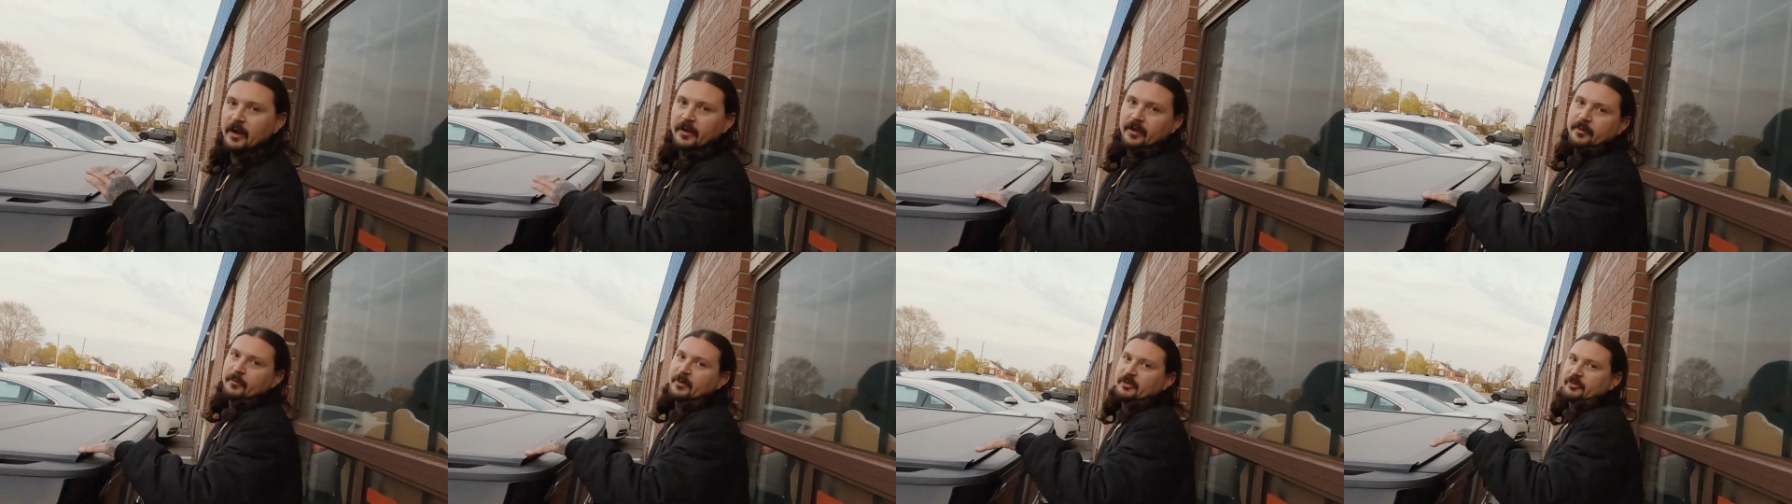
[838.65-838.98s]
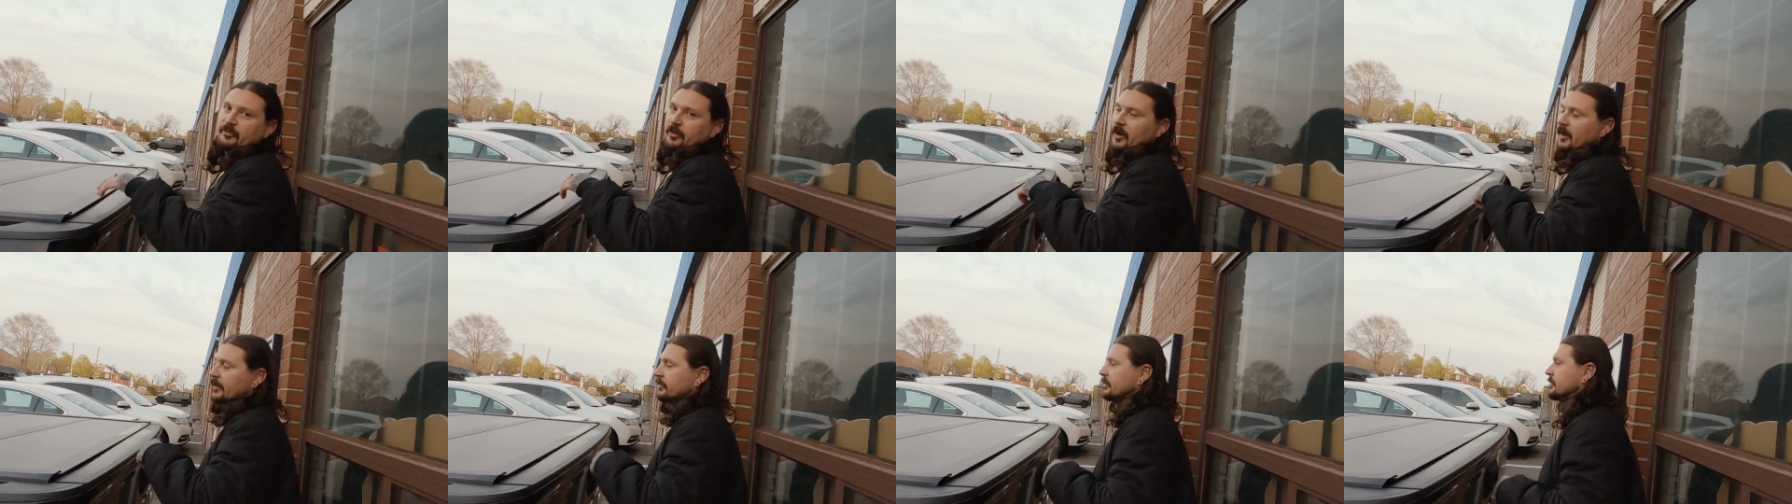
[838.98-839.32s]
I got my
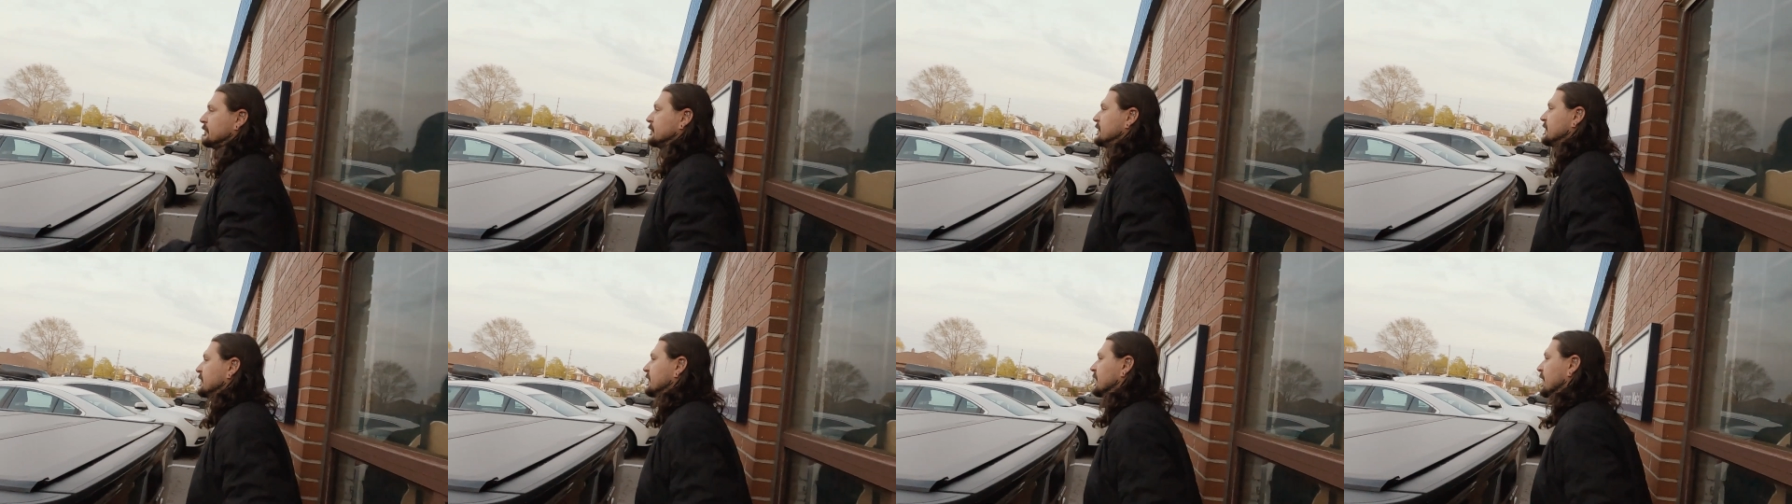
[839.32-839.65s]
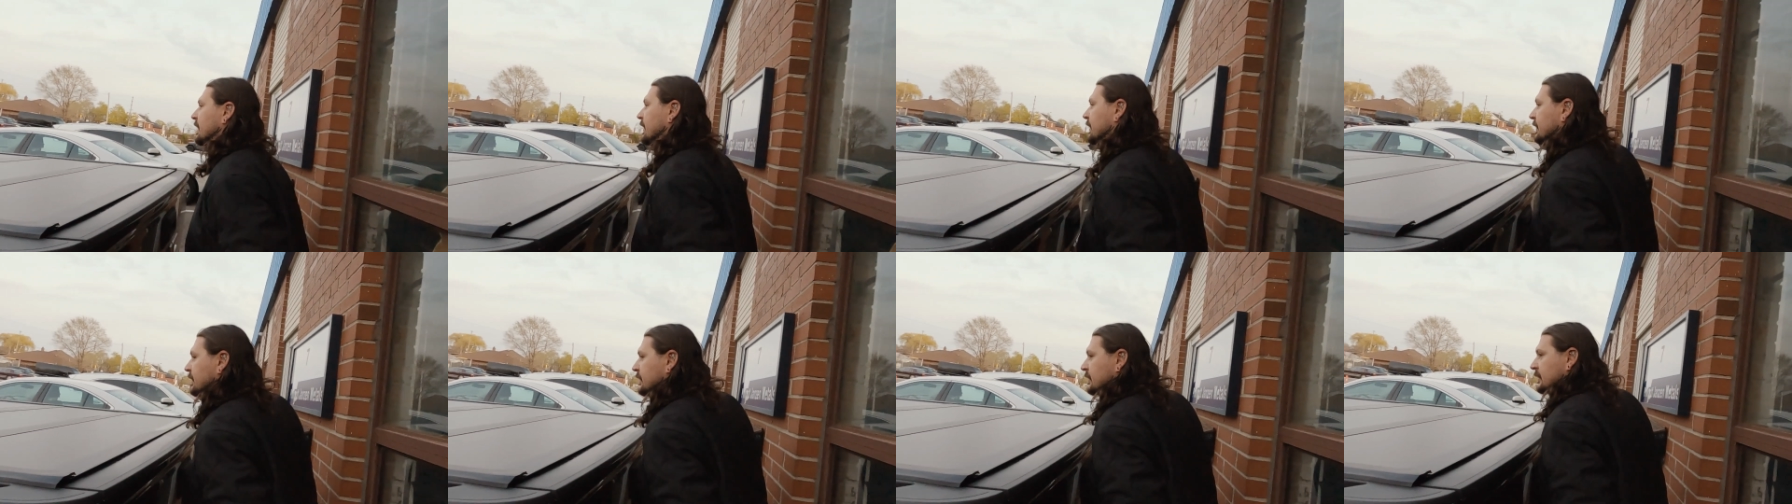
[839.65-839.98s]
truck with me
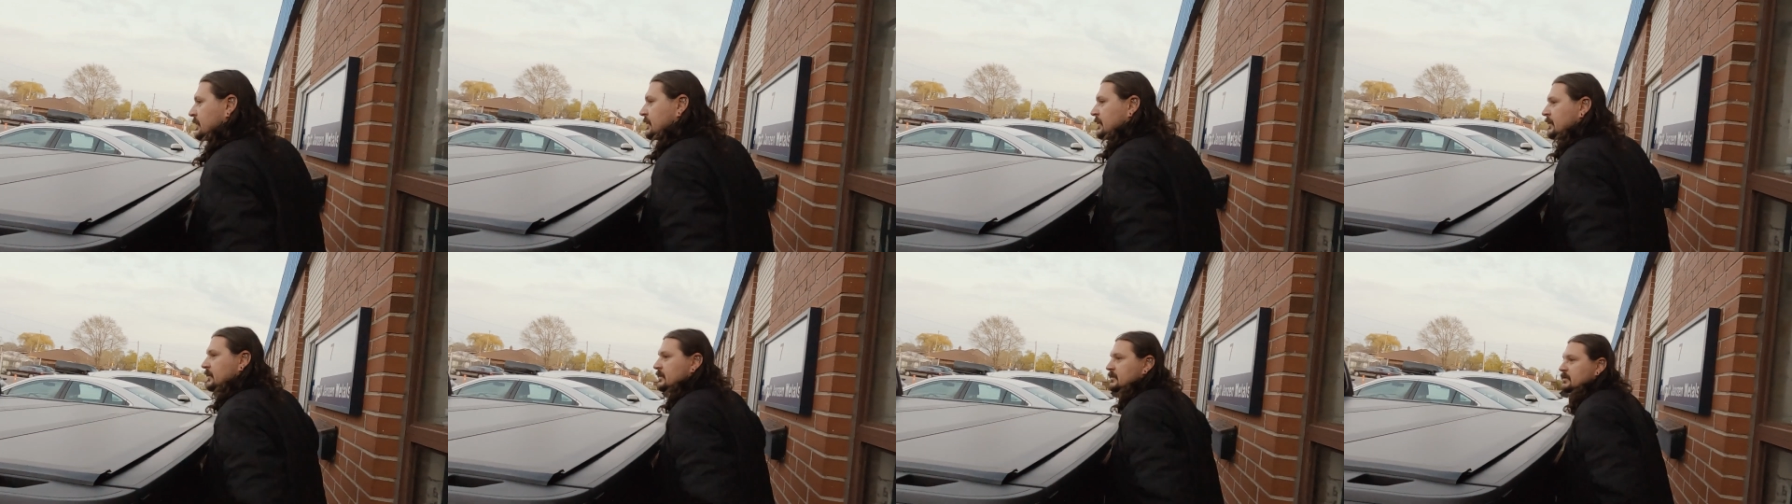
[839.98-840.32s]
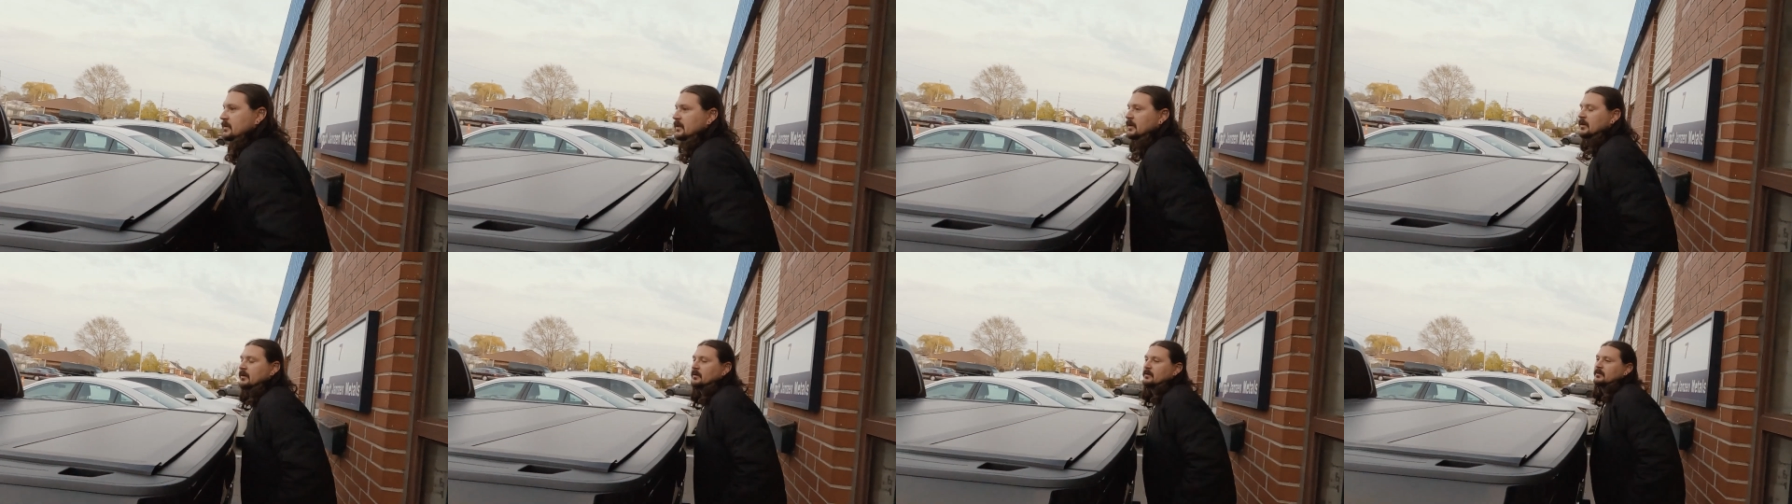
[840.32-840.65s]
today.
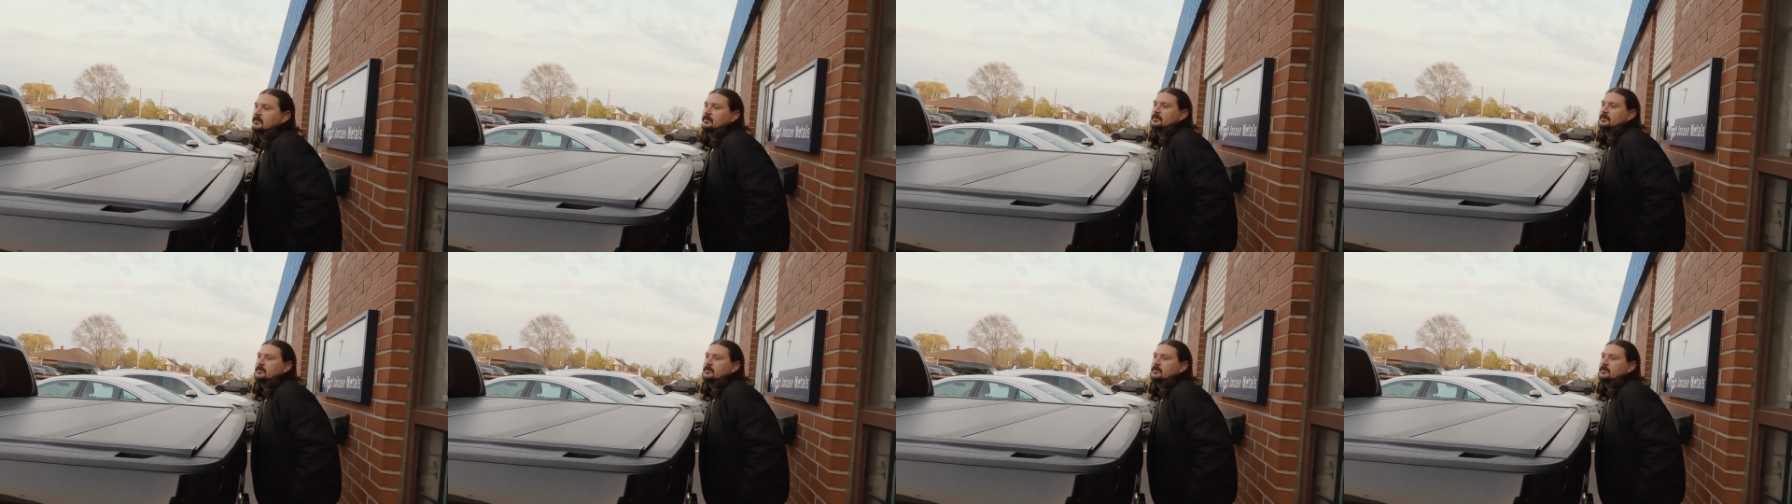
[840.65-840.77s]
So,